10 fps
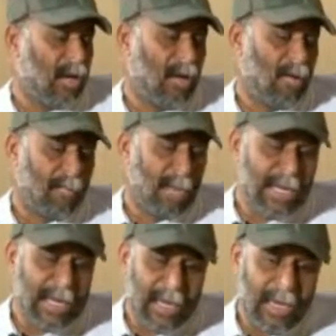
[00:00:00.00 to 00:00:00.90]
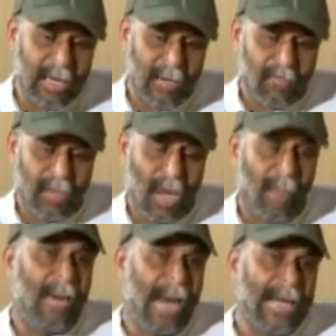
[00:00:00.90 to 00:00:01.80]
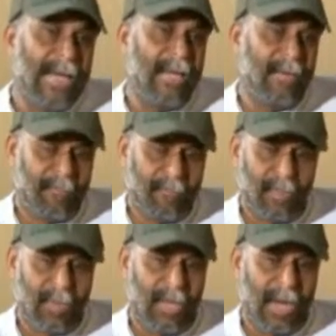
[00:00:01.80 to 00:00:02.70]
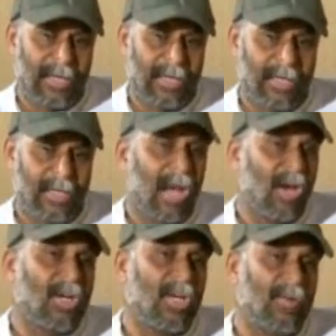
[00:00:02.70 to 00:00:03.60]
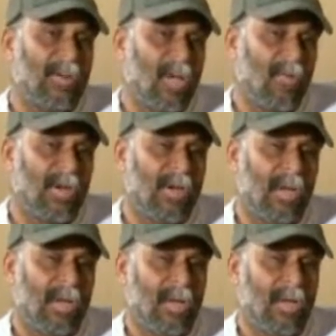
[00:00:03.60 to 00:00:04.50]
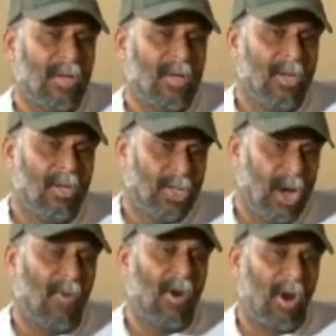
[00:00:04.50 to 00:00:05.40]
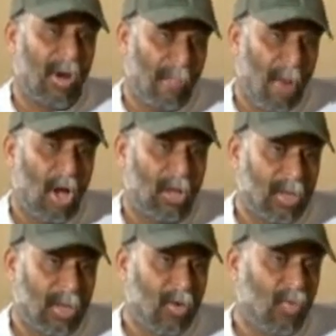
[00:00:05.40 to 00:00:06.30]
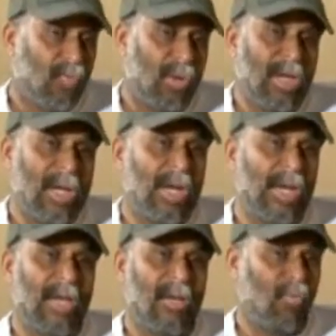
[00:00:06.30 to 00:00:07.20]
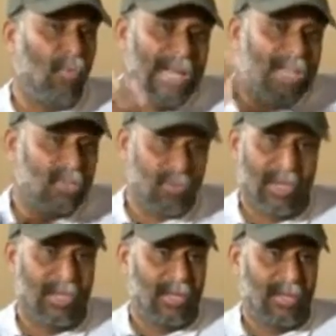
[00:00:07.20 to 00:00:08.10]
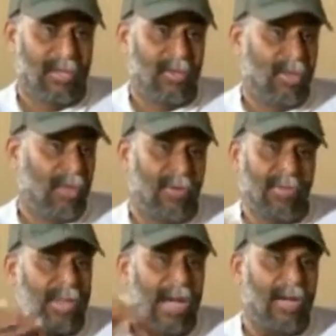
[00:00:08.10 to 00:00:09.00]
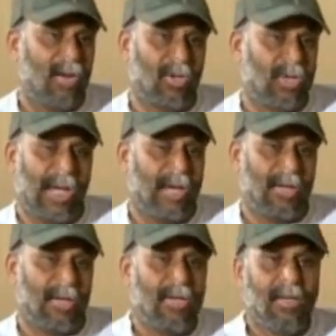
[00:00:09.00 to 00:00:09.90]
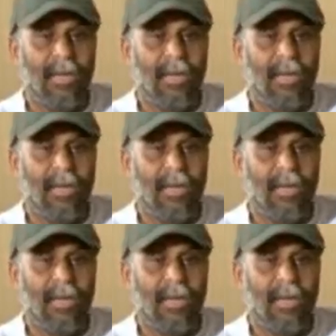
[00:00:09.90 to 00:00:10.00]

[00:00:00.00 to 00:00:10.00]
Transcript: many complaining that they are not even given a shower or a bath for nearly weeks together. They had not taken